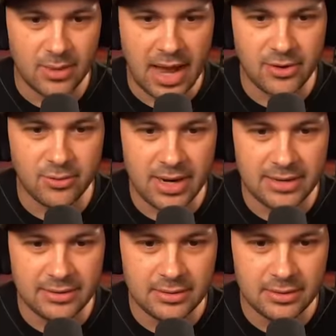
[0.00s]
How do
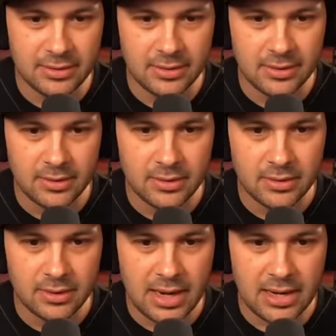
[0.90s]

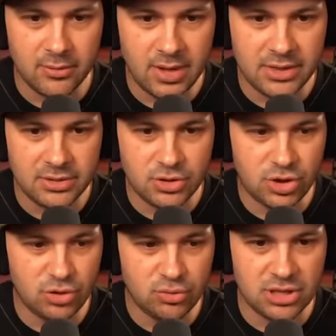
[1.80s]
I
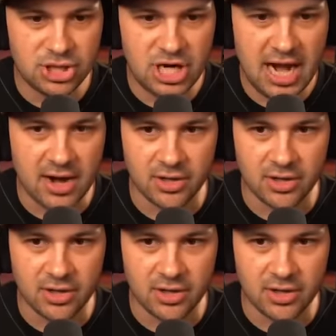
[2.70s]
shoot the chair,